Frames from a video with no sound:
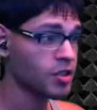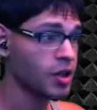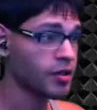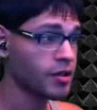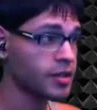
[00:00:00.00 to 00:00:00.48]

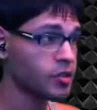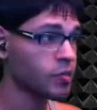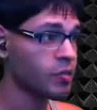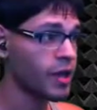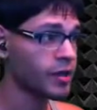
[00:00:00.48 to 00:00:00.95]
got the texture
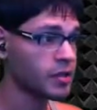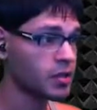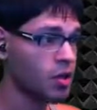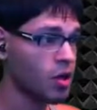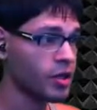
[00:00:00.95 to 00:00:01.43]
pack
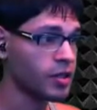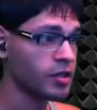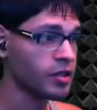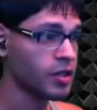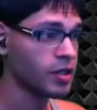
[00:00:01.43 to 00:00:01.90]
installed
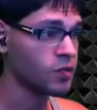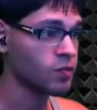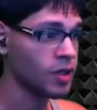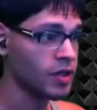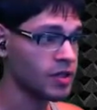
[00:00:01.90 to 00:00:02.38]
and
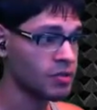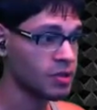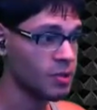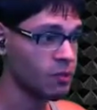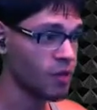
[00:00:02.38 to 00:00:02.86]
it seems
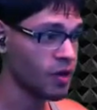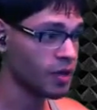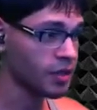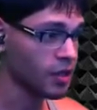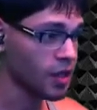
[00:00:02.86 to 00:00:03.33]
to be
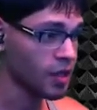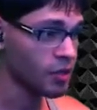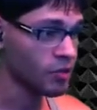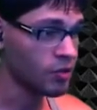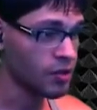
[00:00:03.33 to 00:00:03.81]
running,
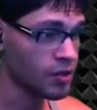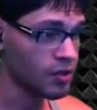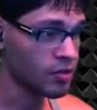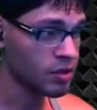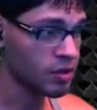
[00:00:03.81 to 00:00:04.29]
you'll notice
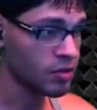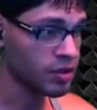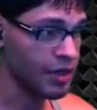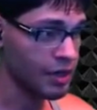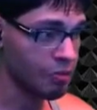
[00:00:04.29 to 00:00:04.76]
that there's little
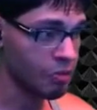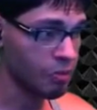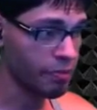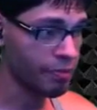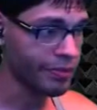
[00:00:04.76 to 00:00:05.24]
tiny
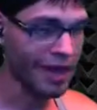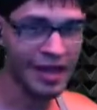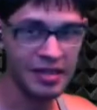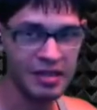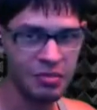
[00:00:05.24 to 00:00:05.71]

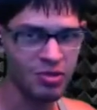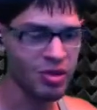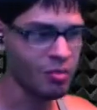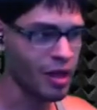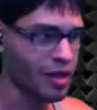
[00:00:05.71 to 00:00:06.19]
lines in between
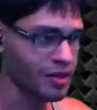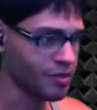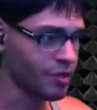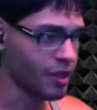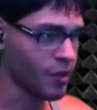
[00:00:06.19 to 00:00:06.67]
the blocks.
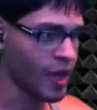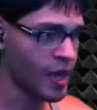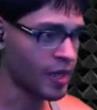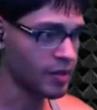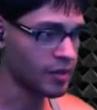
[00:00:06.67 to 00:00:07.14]
You'll be like,
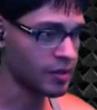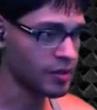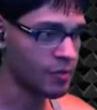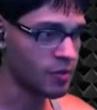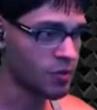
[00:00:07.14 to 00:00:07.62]
hey,
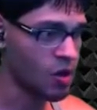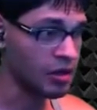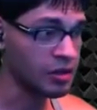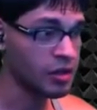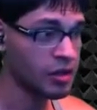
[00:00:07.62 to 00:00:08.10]
something's
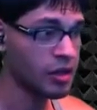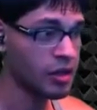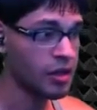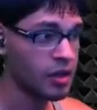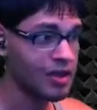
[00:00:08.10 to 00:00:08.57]
wrong.
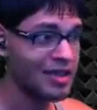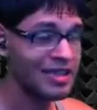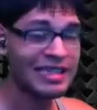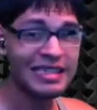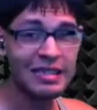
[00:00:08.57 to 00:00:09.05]

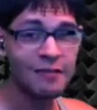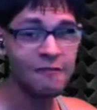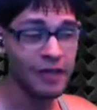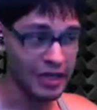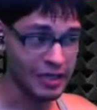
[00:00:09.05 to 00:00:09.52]
Easy
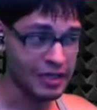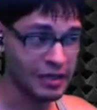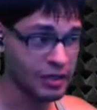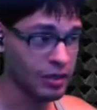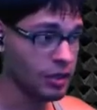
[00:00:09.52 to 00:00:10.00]

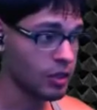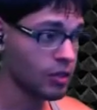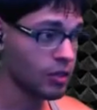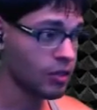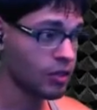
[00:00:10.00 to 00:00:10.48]
fix.
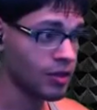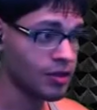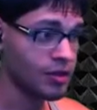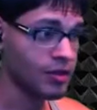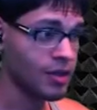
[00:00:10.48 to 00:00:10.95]

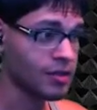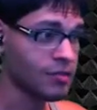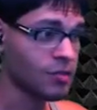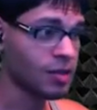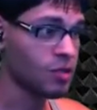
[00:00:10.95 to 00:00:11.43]
This is not
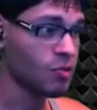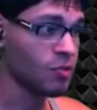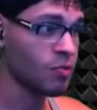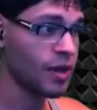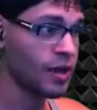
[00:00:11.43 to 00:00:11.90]
something
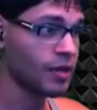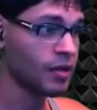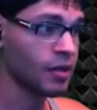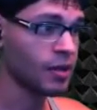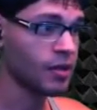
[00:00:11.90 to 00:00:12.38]
super bad.
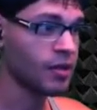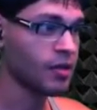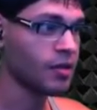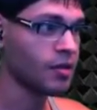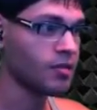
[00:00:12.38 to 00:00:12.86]
And
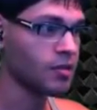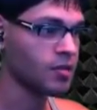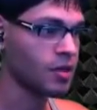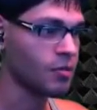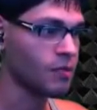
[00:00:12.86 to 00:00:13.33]
there's a
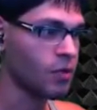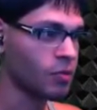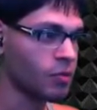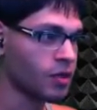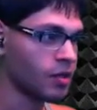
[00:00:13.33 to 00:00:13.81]
zombie
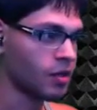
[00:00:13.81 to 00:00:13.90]
following me.